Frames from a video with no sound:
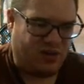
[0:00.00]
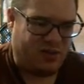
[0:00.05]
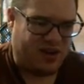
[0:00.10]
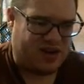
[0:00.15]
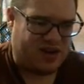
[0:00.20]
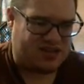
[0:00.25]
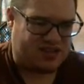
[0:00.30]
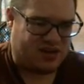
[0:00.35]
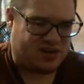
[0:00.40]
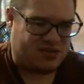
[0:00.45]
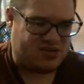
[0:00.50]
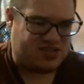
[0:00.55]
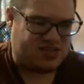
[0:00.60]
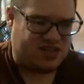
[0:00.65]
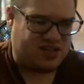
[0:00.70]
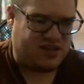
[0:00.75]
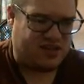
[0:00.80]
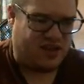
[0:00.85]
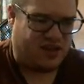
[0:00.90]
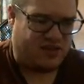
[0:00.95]
Because I don't
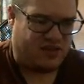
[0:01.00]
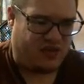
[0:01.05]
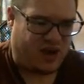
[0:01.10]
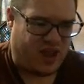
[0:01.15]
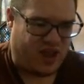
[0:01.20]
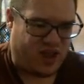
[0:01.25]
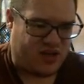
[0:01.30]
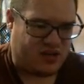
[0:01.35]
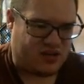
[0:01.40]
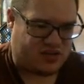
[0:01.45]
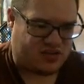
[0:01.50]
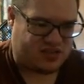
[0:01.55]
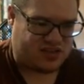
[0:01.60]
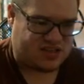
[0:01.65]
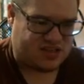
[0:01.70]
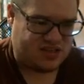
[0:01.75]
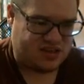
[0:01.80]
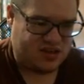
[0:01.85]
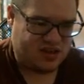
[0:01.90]
see the other handles.